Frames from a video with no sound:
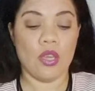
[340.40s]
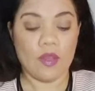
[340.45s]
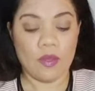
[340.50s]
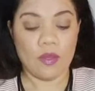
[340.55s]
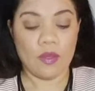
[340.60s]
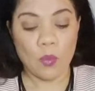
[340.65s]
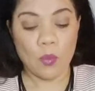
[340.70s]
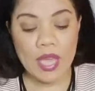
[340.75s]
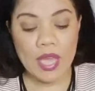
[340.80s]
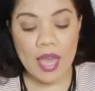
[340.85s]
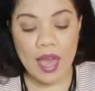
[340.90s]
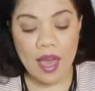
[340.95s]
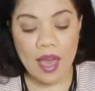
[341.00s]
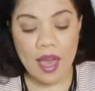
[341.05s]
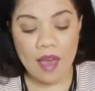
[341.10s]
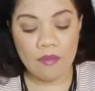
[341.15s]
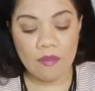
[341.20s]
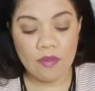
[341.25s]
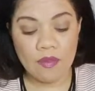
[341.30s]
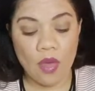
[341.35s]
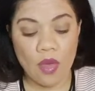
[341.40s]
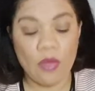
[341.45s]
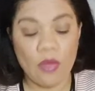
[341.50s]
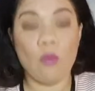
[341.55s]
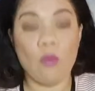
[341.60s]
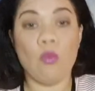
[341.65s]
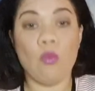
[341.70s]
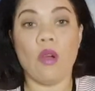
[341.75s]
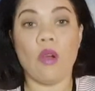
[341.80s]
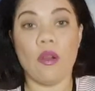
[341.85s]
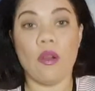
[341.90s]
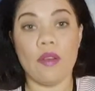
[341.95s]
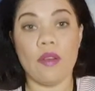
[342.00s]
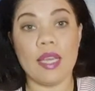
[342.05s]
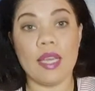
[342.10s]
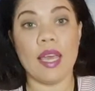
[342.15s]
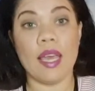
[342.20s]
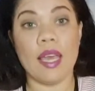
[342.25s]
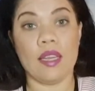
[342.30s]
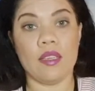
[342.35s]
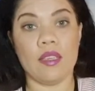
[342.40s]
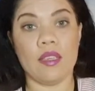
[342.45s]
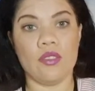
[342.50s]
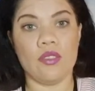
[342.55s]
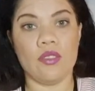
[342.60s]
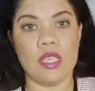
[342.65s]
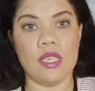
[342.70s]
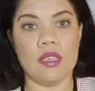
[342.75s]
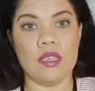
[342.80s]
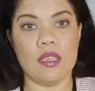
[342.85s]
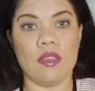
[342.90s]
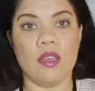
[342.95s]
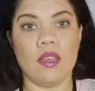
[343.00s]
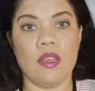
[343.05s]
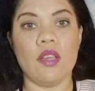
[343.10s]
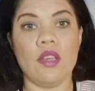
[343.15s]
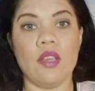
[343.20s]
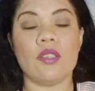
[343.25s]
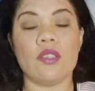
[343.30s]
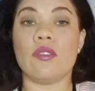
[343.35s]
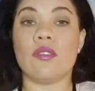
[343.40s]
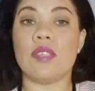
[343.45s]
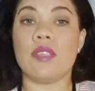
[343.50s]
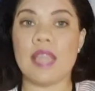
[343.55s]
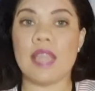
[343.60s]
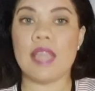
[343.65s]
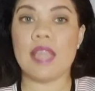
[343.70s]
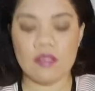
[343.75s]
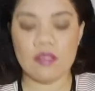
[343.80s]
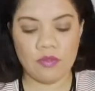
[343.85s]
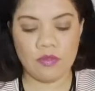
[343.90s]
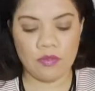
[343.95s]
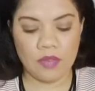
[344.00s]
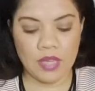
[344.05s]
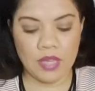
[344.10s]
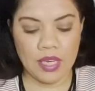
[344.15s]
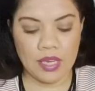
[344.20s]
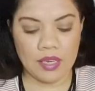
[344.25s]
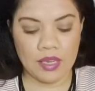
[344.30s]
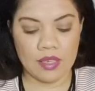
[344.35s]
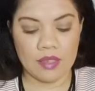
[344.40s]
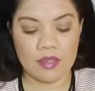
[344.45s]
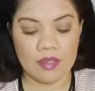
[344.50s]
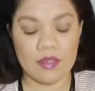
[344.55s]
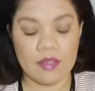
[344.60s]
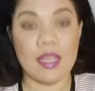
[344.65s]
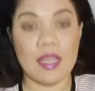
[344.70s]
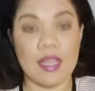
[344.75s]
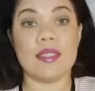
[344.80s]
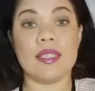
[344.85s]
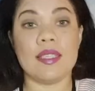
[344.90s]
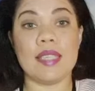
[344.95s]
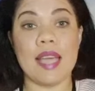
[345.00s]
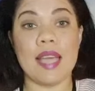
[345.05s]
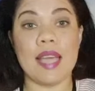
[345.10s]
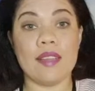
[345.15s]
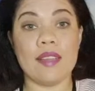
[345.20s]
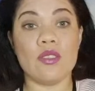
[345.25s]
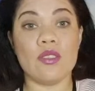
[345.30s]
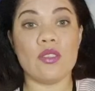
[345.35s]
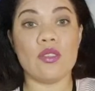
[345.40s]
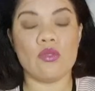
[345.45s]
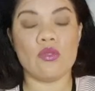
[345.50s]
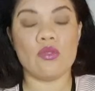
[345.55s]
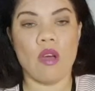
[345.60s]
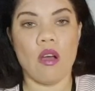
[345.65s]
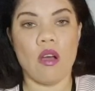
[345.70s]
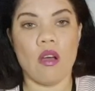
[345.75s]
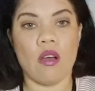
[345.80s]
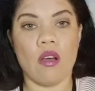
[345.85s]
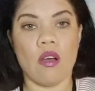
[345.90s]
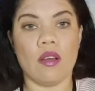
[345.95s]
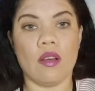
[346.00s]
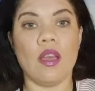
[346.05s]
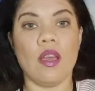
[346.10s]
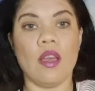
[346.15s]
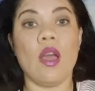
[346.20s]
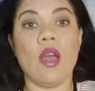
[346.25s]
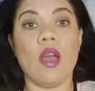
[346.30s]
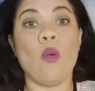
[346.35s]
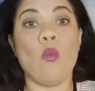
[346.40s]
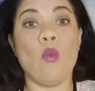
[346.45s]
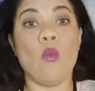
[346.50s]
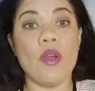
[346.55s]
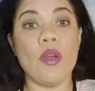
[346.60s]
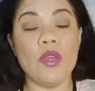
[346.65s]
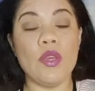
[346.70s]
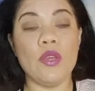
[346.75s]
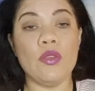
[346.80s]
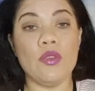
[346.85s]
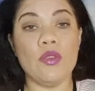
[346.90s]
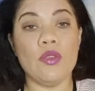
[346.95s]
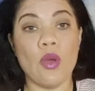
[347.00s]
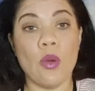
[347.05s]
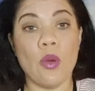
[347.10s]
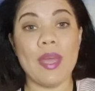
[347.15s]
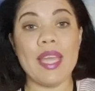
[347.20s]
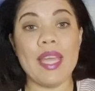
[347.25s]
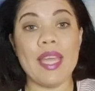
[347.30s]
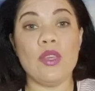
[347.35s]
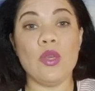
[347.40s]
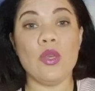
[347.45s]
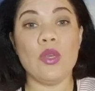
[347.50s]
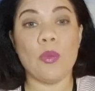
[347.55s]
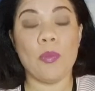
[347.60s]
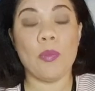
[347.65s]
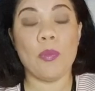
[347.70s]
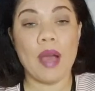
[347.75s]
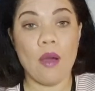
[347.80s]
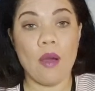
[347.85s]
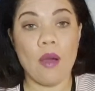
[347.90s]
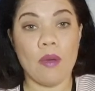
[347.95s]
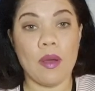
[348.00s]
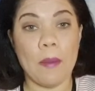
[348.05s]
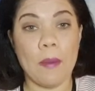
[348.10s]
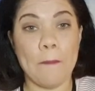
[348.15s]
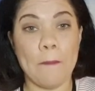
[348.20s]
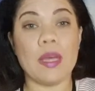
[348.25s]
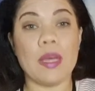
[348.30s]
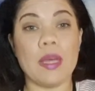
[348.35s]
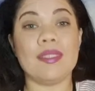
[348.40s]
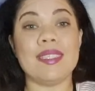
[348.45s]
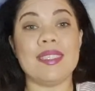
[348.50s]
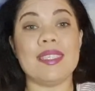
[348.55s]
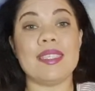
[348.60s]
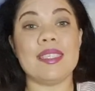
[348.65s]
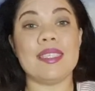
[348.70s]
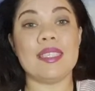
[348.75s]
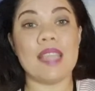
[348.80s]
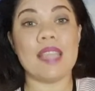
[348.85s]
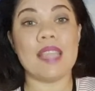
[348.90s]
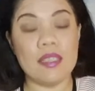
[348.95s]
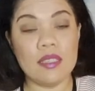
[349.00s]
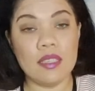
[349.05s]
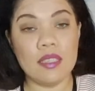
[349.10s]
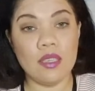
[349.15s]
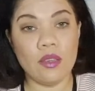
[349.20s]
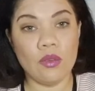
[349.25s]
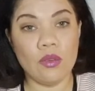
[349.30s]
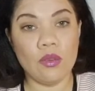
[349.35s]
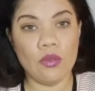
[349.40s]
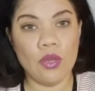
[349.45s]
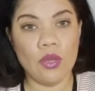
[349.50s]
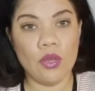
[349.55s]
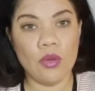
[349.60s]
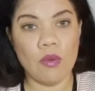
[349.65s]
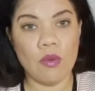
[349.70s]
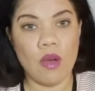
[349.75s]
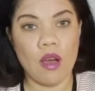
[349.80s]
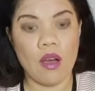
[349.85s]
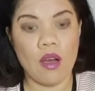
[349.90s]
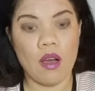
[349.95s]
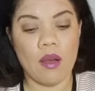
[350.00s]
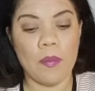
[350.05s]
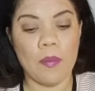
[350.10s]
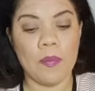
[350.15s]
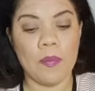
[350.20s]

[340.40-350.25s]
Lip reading: We have the warrior energy. So stand fearless and stand strong. What you know in your power, understanding who you are,